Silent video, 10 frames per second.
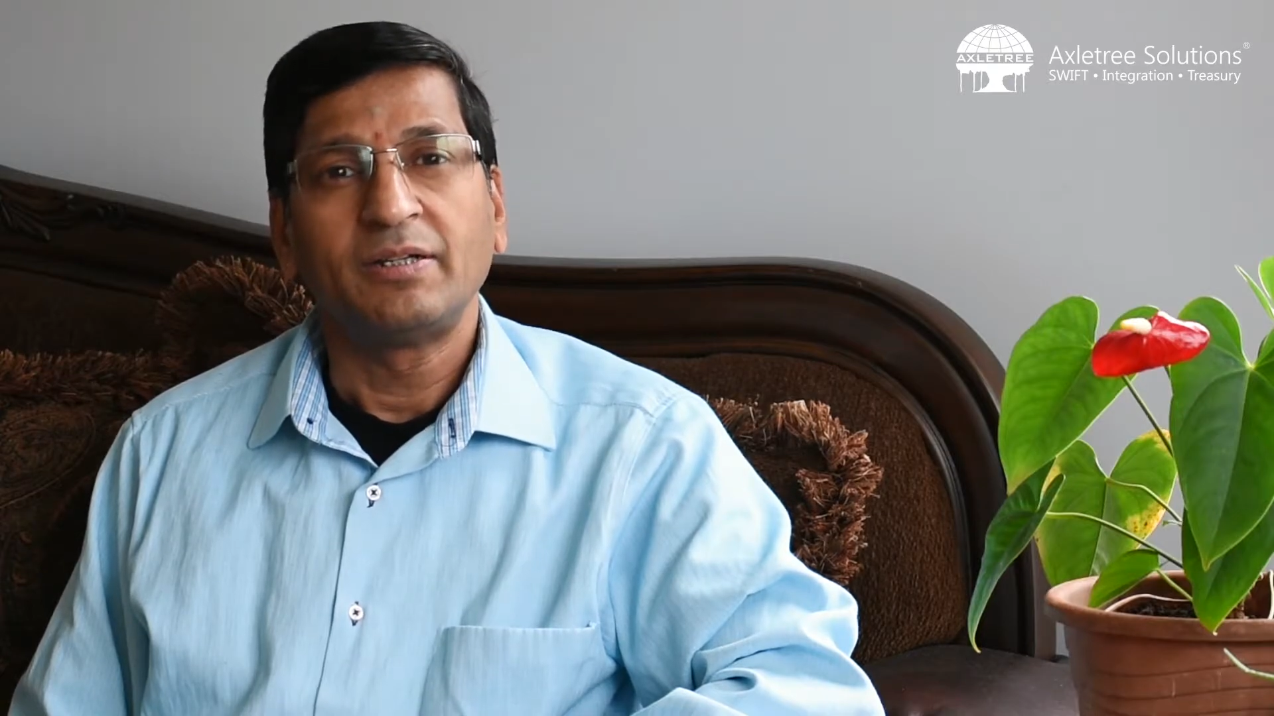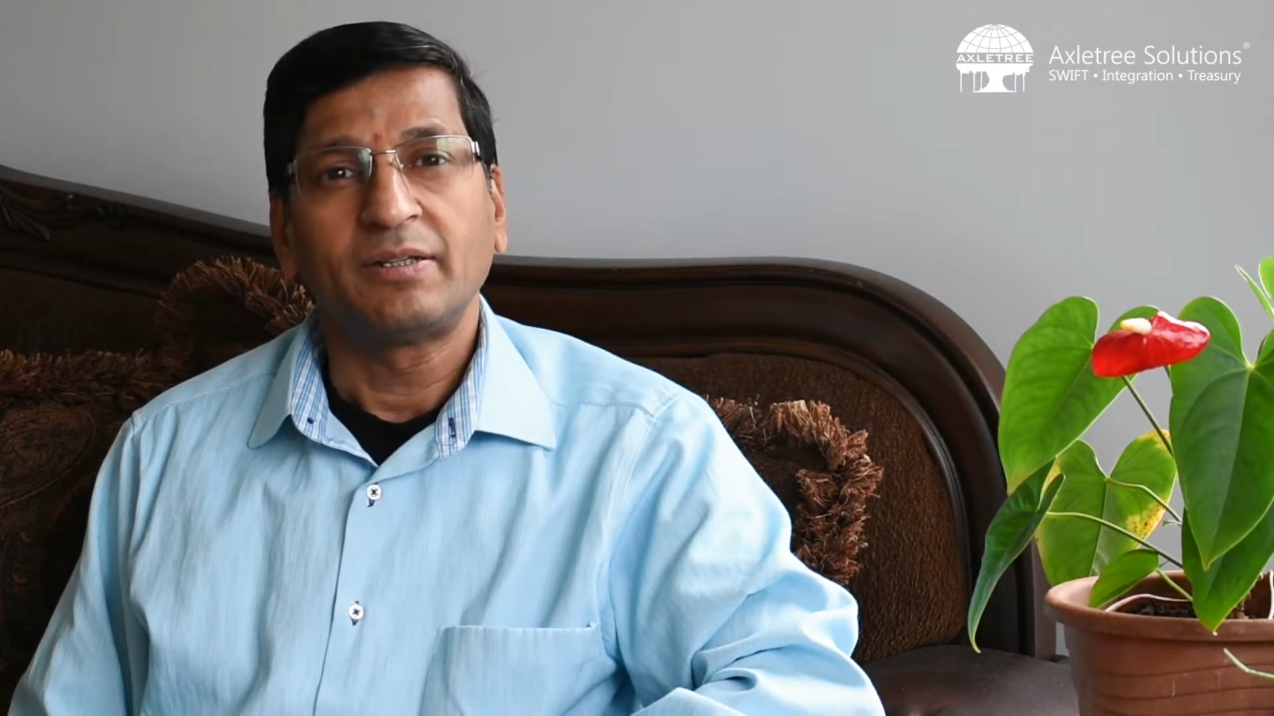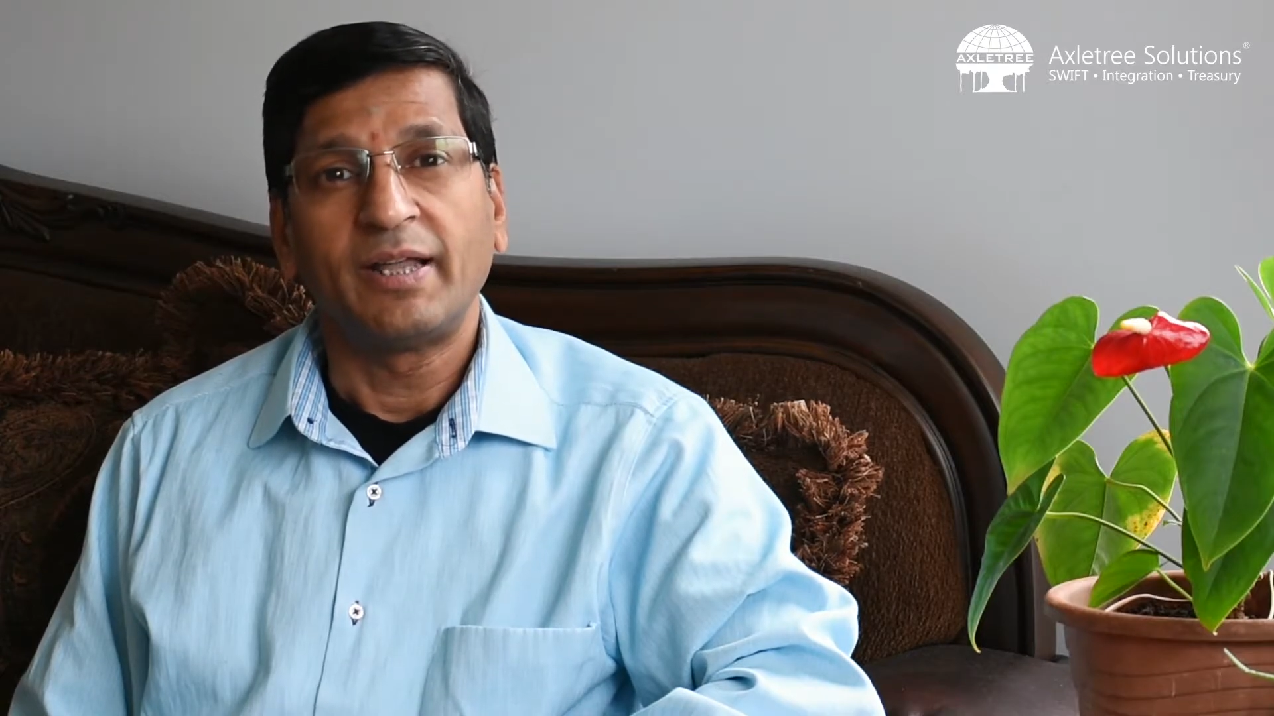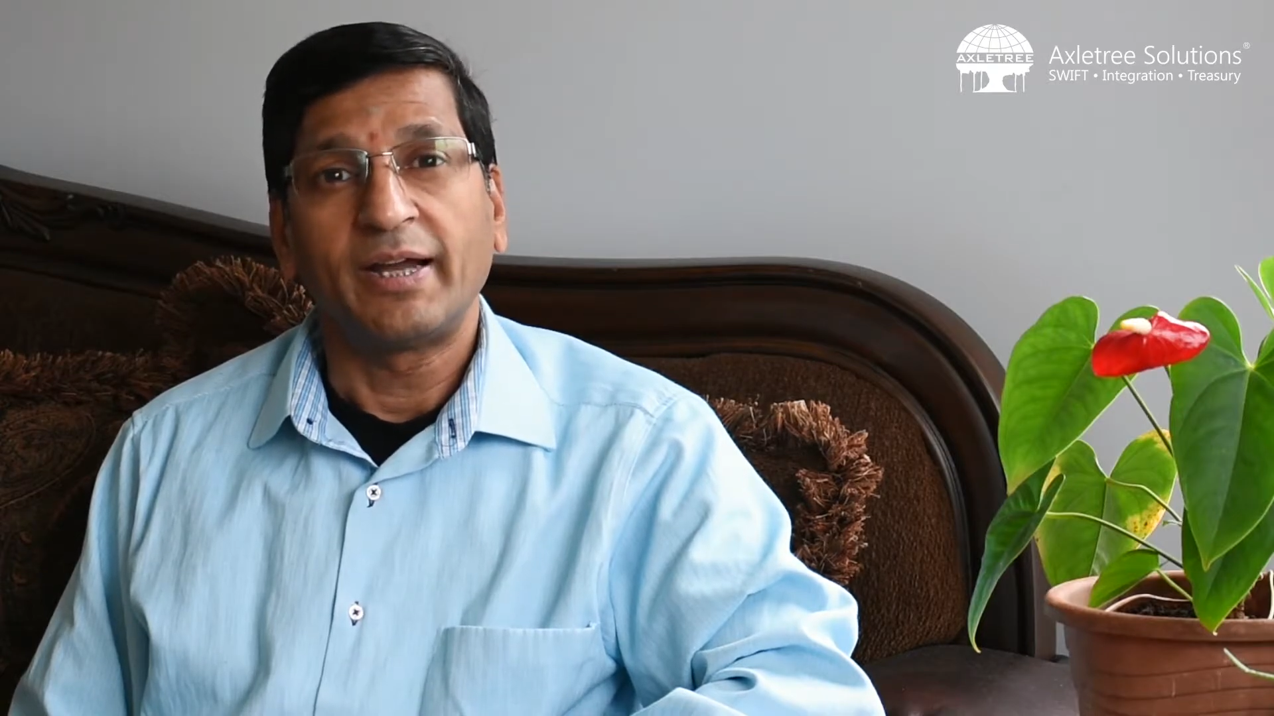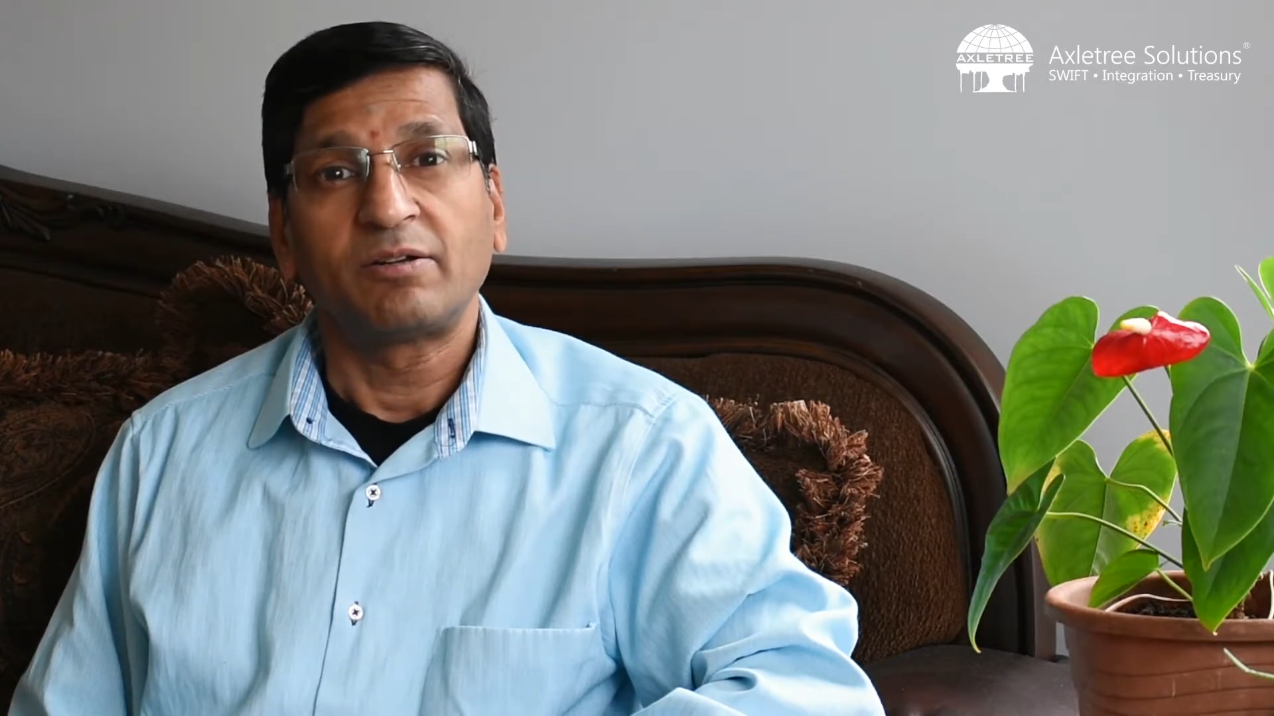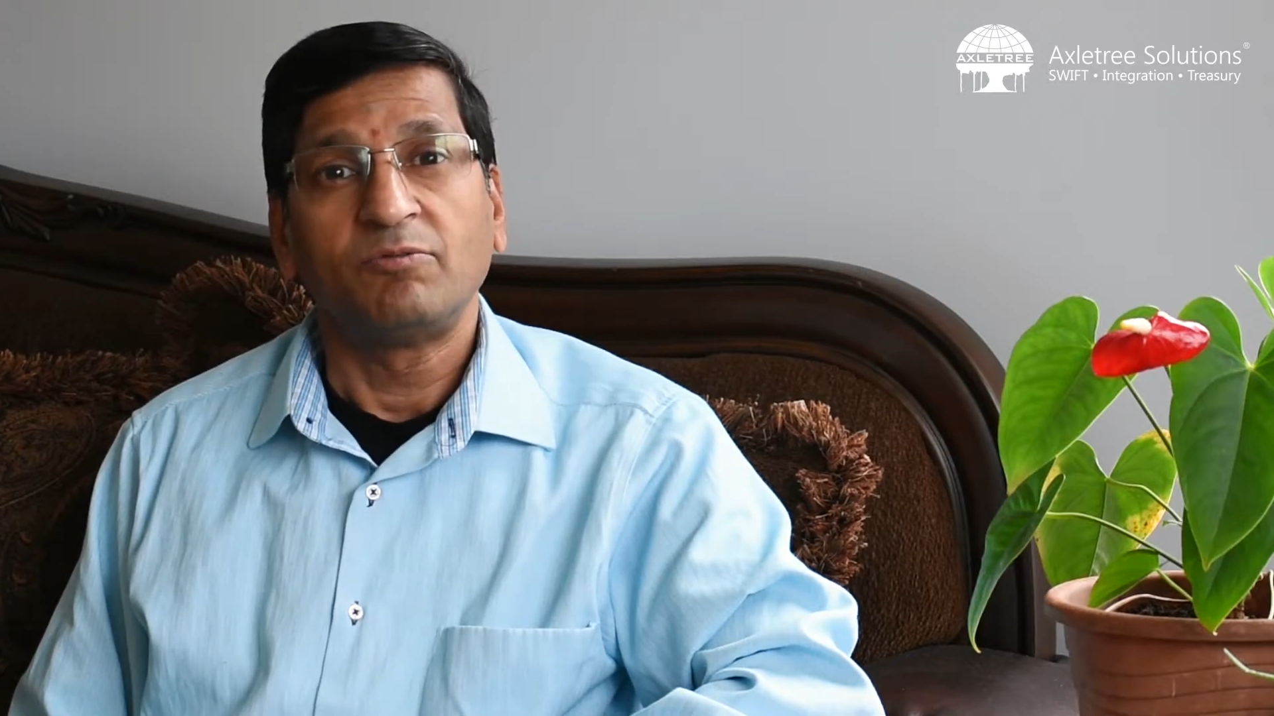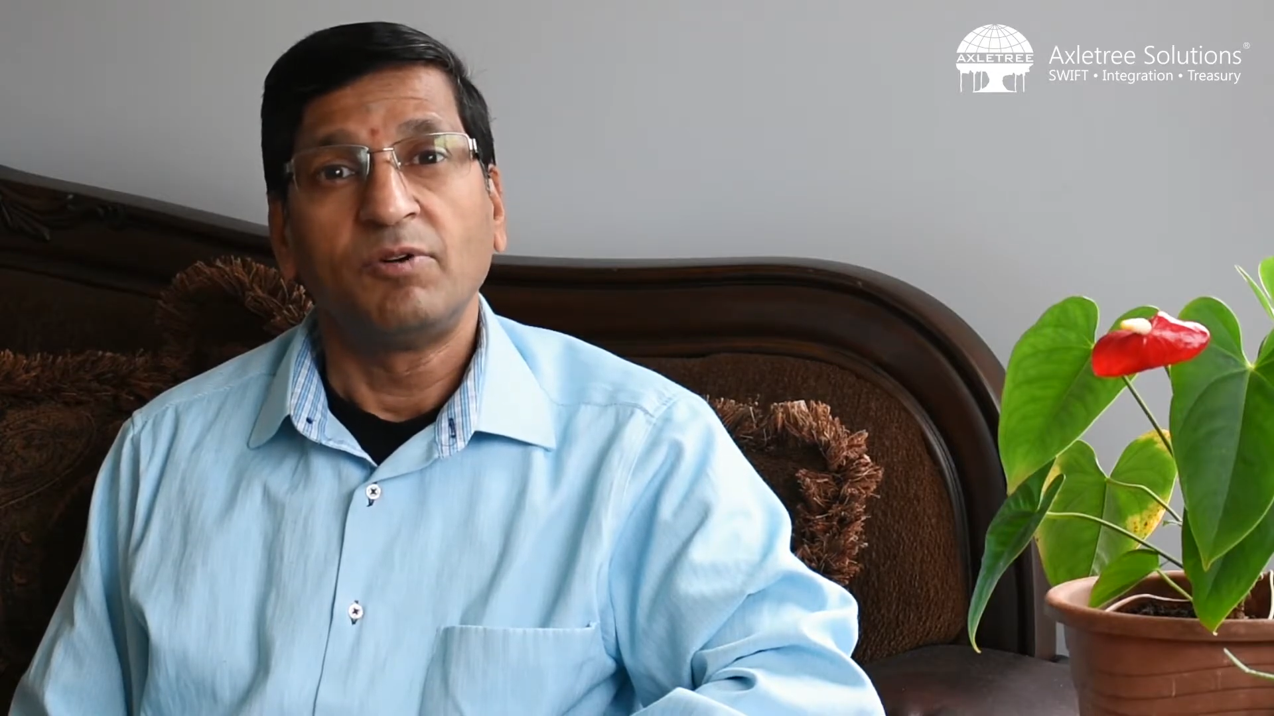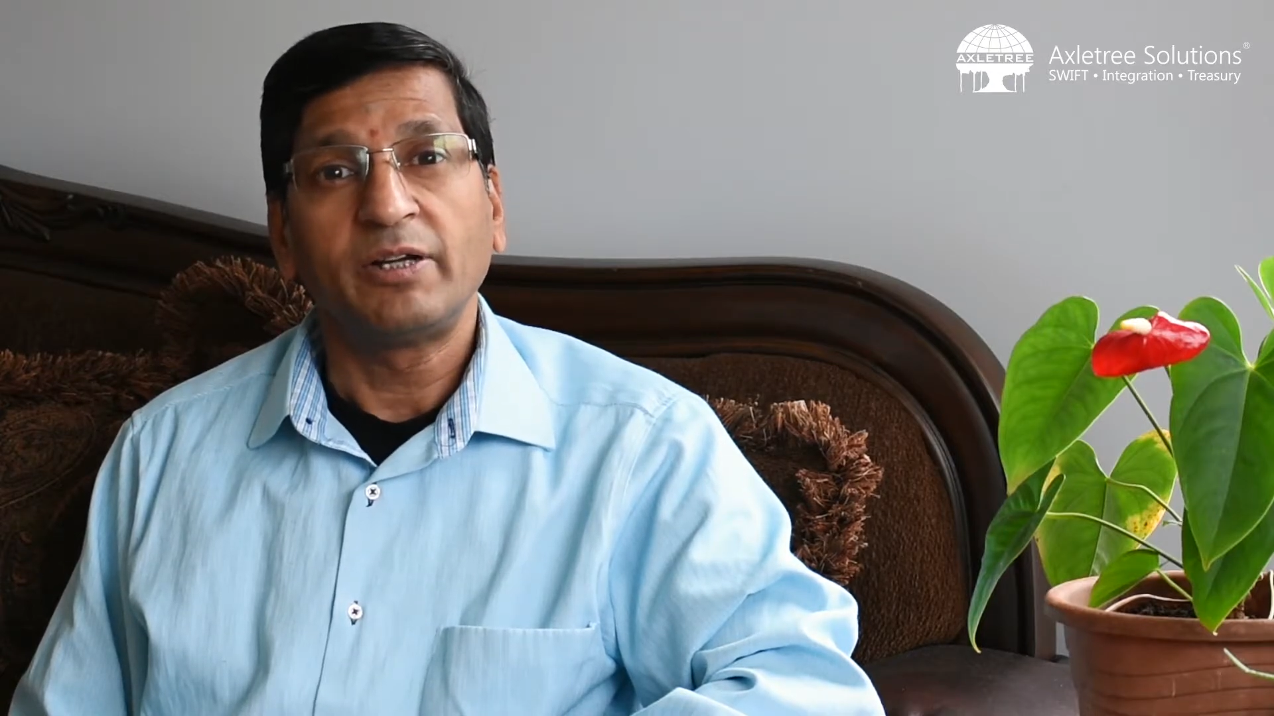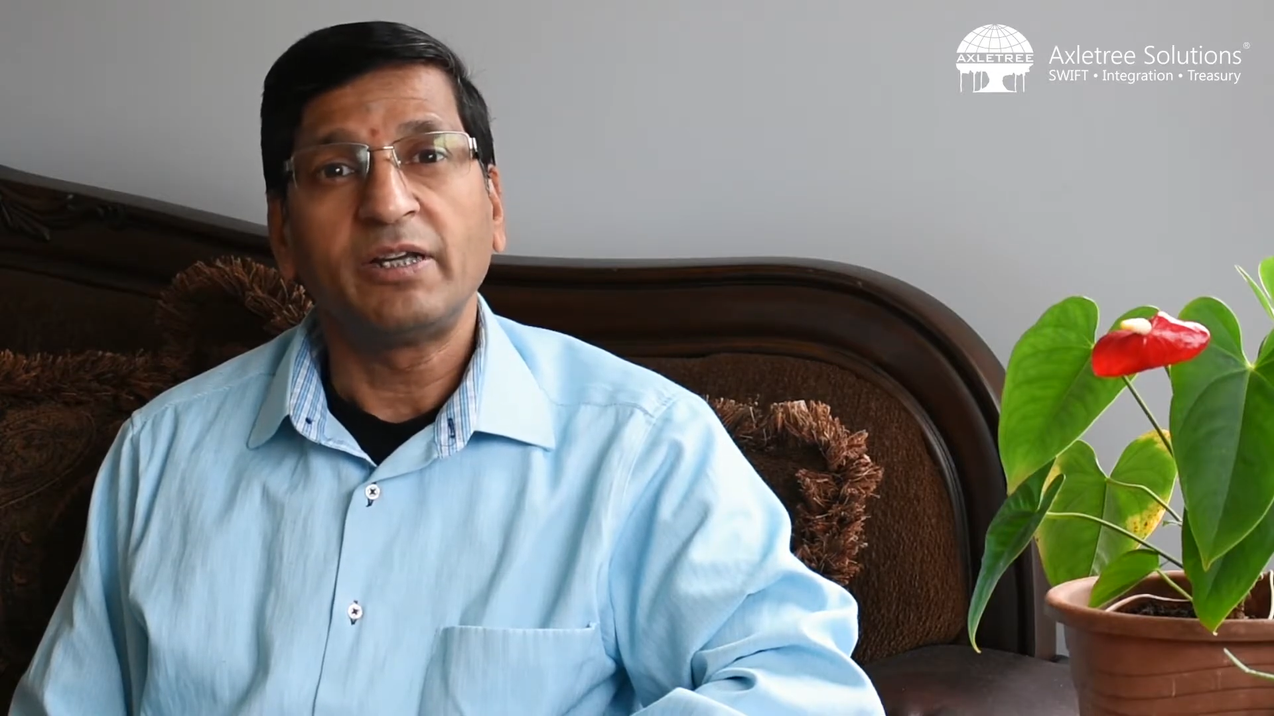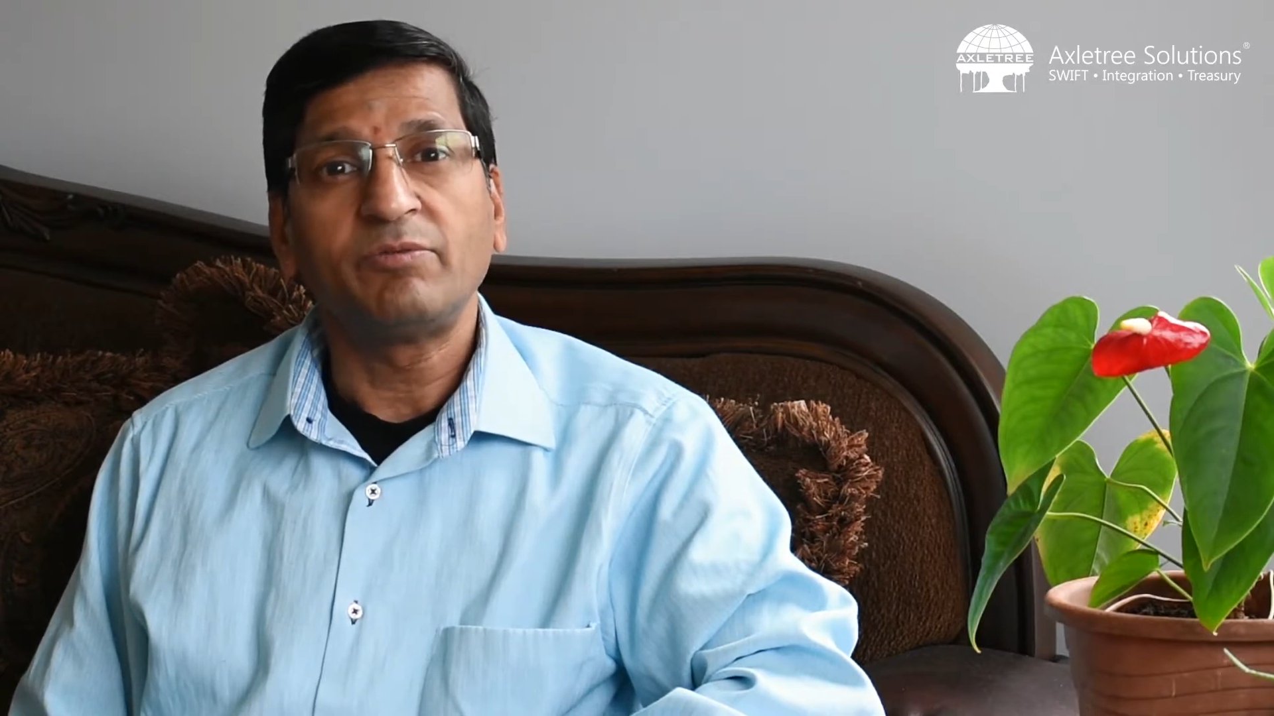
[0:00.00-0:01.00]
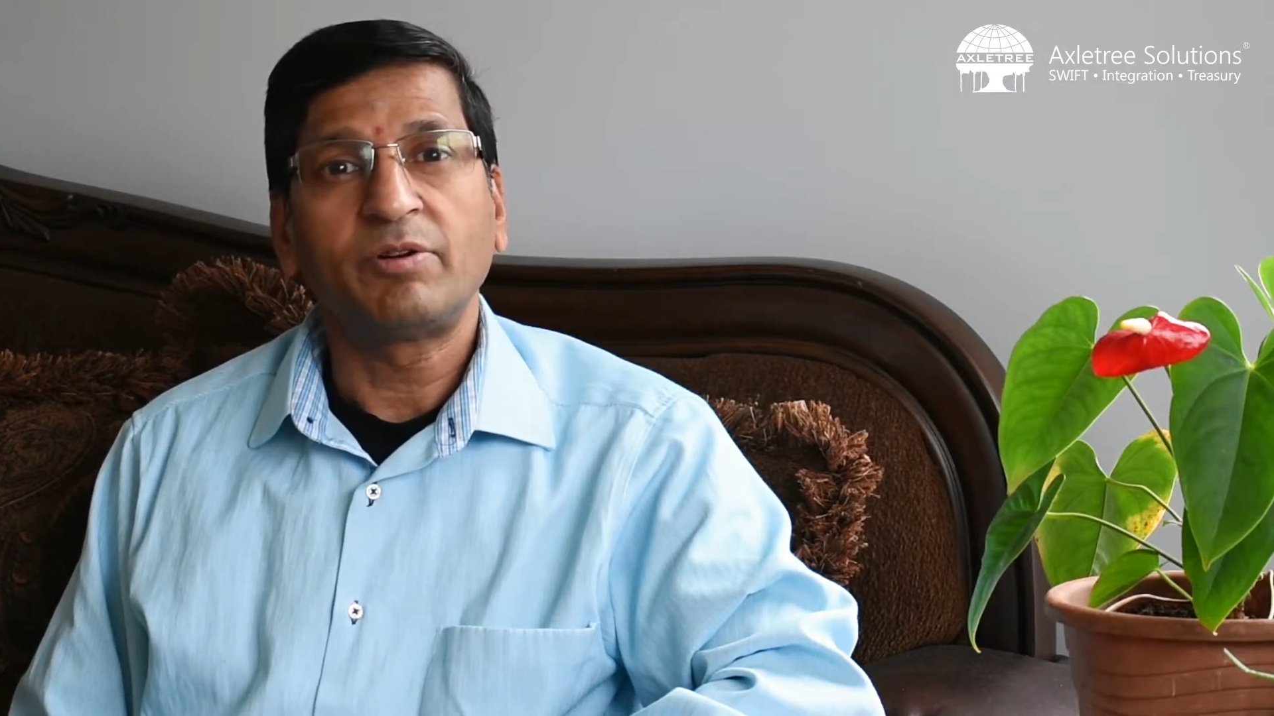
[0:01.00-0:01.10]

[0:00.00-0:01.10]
that working